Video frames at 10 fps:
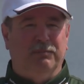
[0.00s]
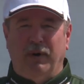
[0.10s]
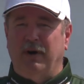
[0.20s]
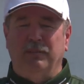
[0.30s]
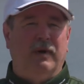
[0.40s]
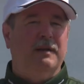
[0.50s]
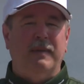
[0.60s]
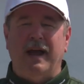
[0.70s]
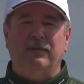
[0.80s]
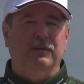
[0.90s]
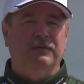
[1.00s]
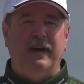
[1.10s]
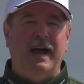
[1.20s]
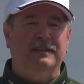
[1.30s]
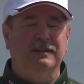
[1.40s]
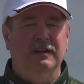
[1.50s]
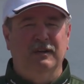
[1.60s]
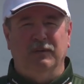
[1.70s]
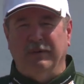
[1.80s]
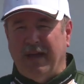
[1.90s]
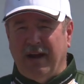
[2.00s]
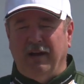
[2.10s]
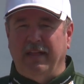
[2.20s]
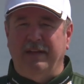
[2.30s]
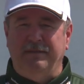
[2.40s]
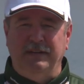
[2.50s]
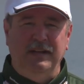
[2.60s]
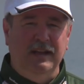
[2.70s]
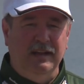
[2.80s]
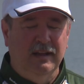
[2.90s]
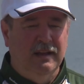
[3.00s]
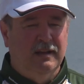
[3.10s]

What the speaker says: burn them right back real fast without all that fatigue.